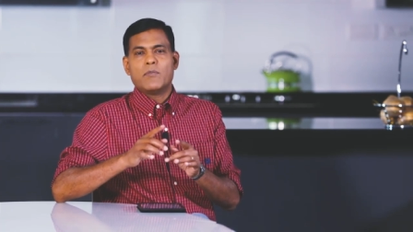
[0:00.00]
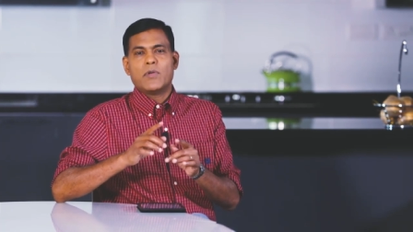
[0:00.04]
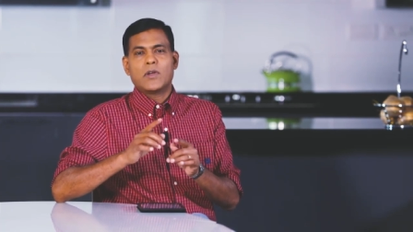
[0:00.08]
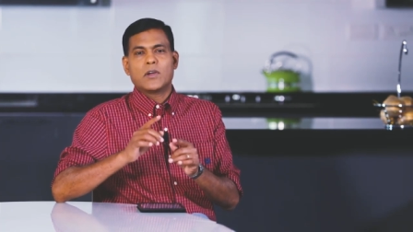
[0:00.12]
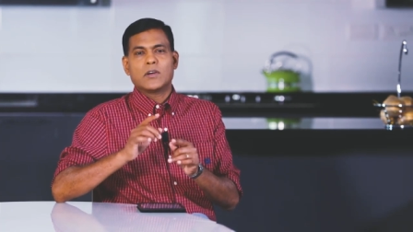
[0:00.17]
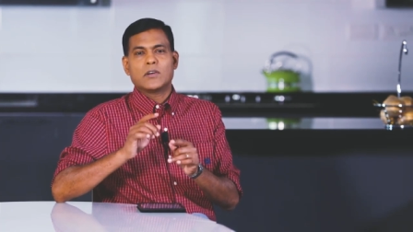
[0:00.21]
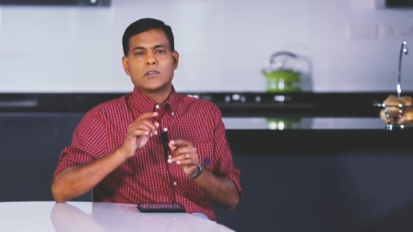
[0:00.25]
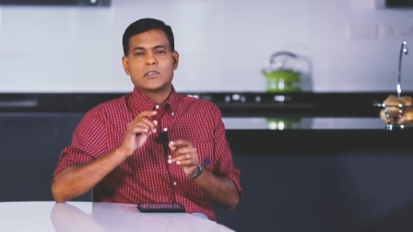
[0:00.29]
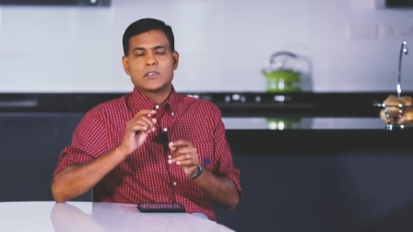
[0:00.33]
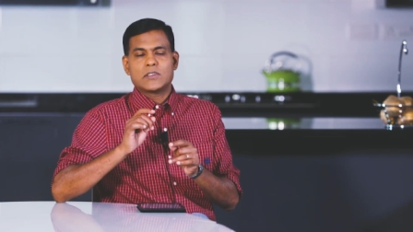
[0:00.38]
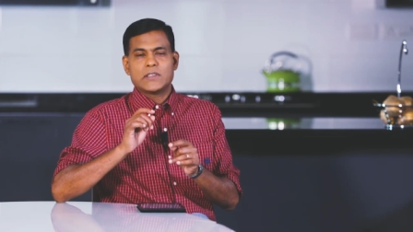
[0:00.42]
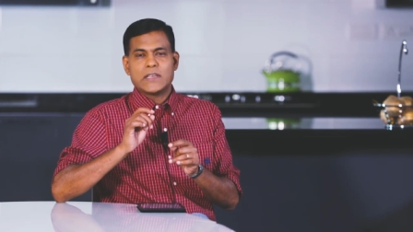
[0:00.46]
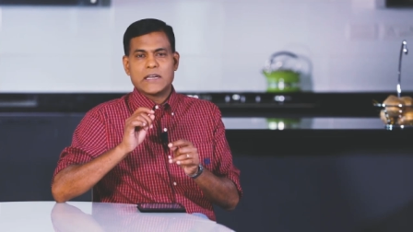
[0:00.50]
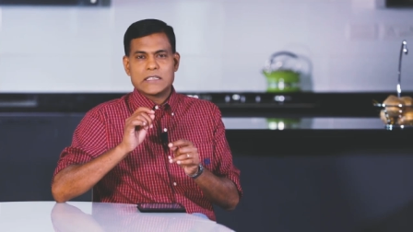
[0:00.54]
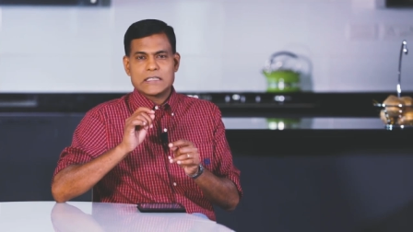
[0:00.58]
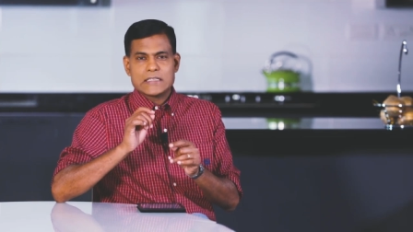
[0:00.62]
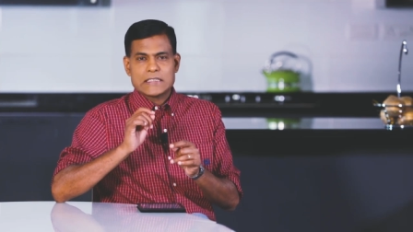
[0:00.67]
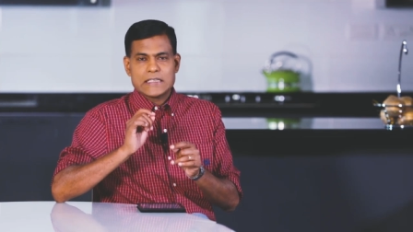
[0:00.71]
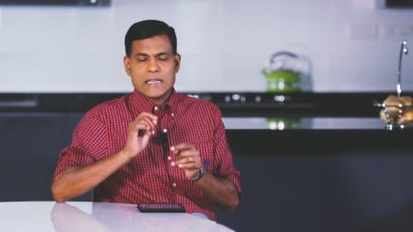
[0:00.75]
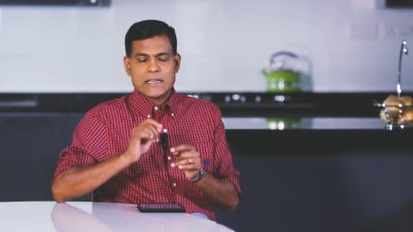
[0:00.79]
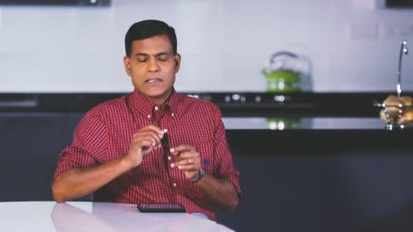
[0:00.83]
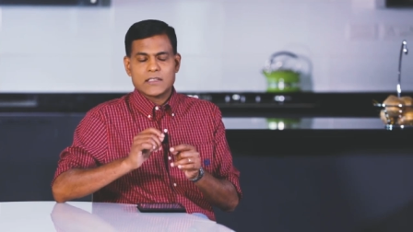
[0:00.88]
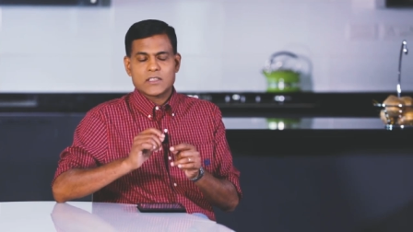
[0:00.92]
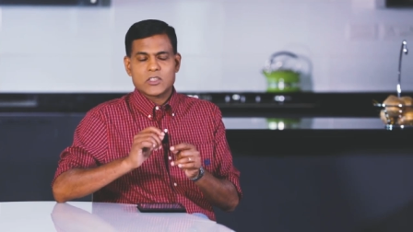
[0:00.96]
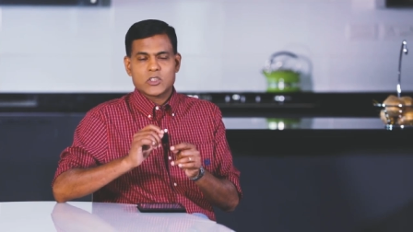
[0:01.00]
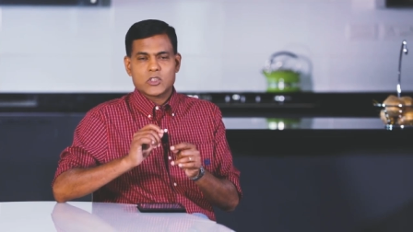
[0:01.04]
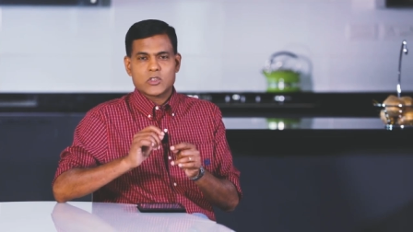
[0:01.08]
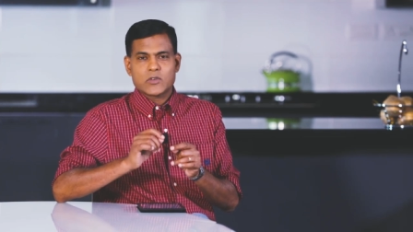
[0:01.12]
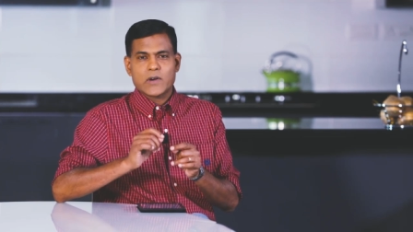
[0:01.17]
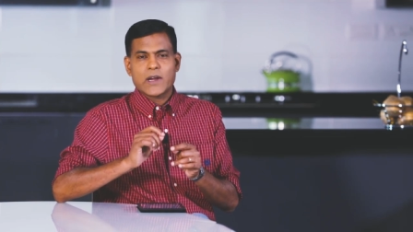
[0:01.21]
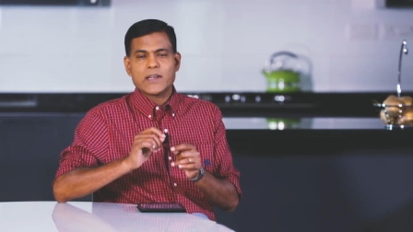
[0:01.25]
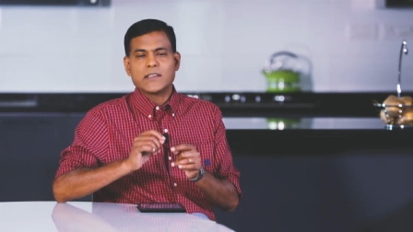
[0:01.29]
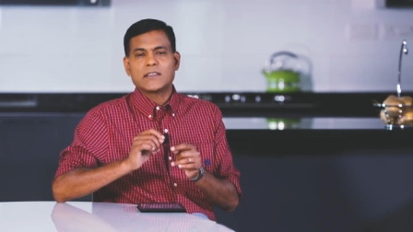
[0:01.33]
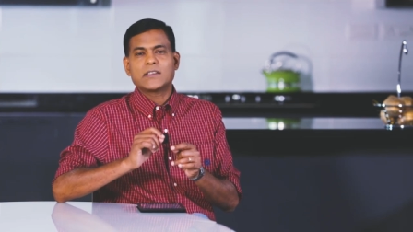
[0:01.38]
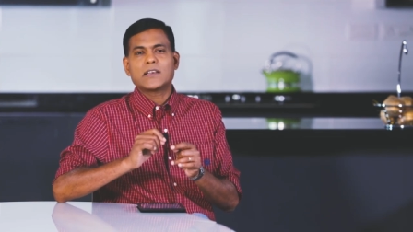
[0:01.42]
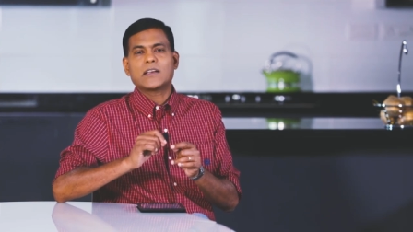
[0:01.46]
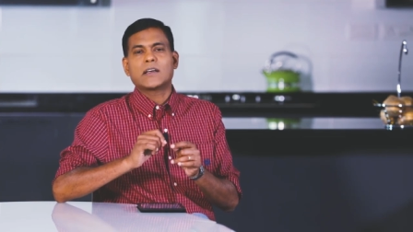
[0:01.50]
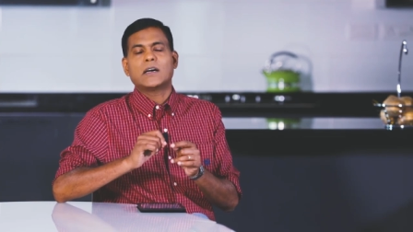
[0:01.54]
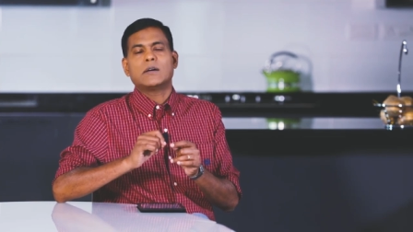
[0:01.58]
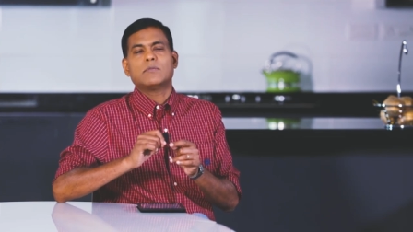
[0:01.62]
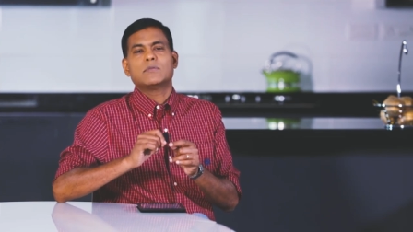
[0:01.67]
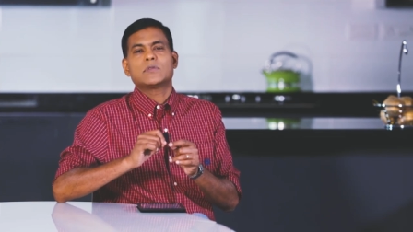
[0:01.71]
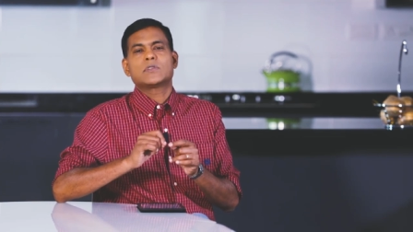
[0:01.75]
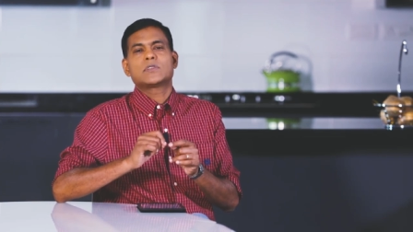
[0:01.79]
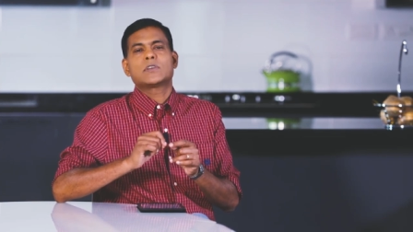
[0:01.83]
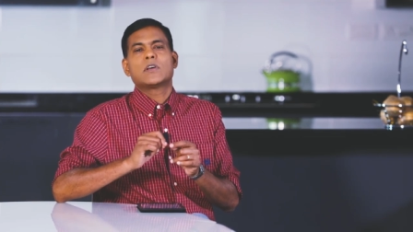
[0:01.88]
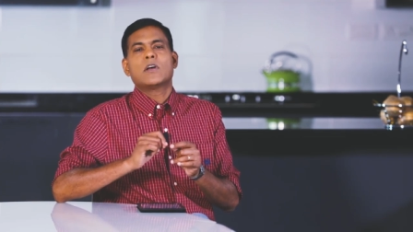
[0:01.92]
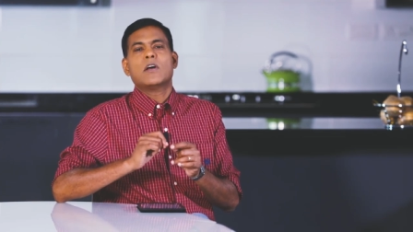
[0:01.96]
because their strength
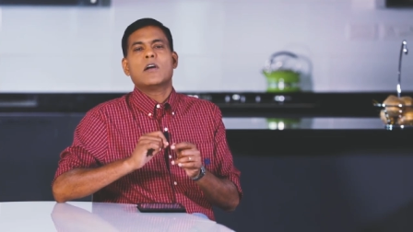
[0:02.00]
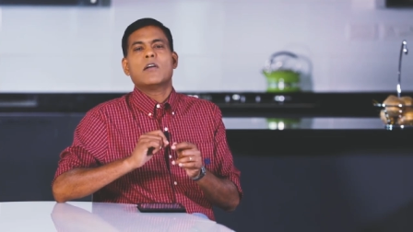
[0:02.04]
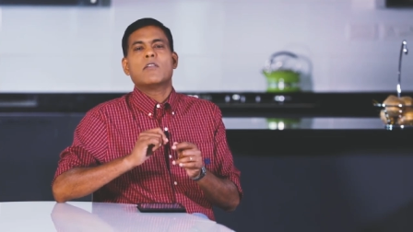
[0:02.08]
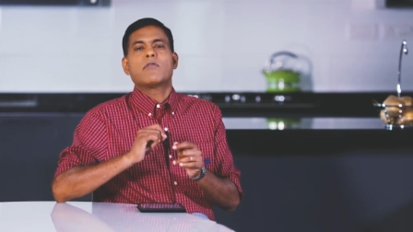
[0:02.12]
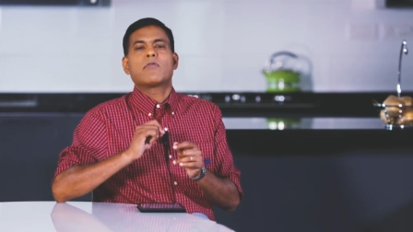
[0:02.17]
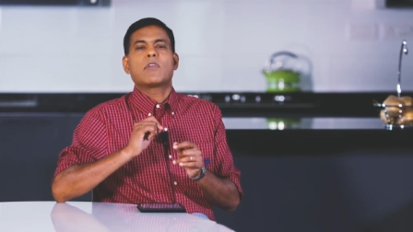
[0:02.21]
comes